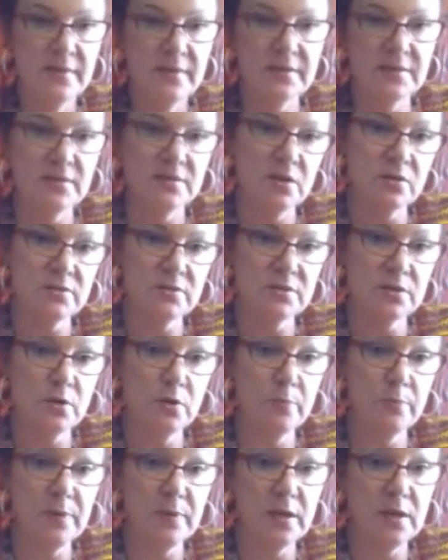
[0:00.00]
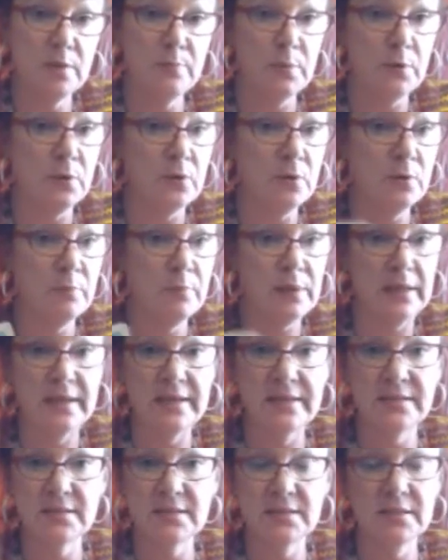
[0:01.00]
This is also people,
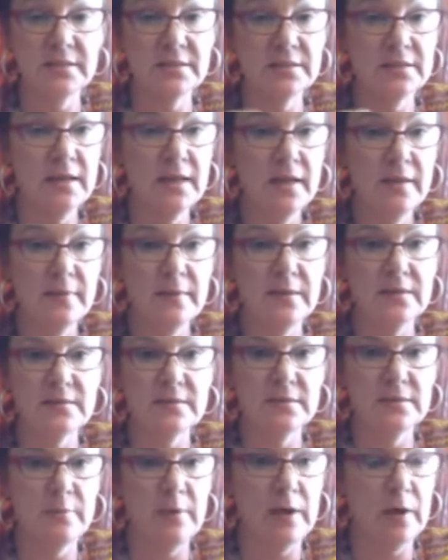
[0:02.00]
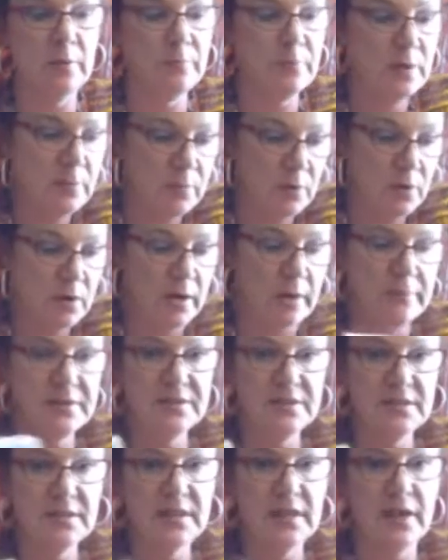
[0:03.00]
places. This is about people coming
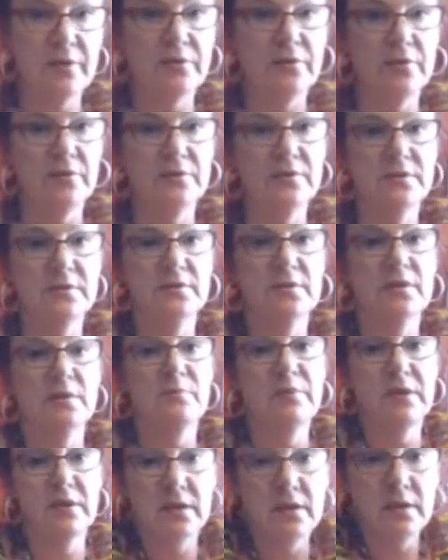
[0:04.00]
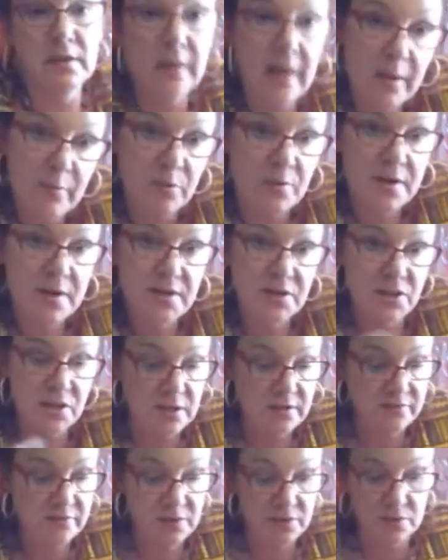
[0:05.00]
together. This could be a collaboration
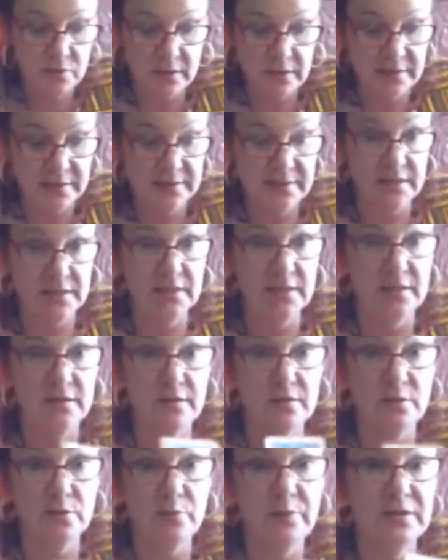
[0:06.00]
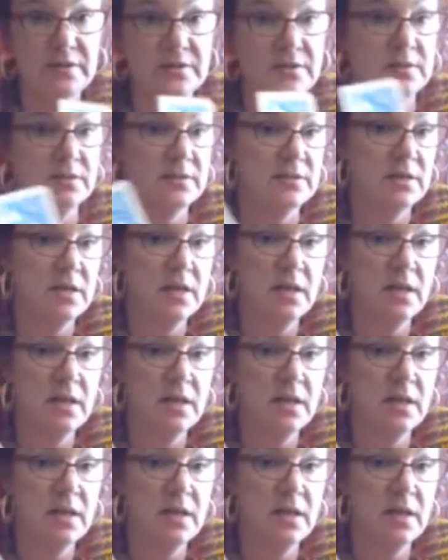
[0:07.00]
of a new idea, a new business.